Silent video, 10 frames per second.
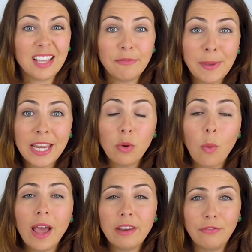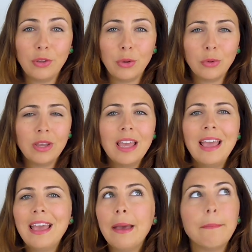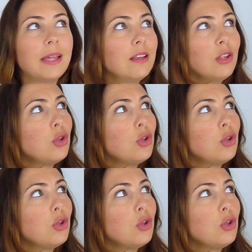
I've made quite a few, but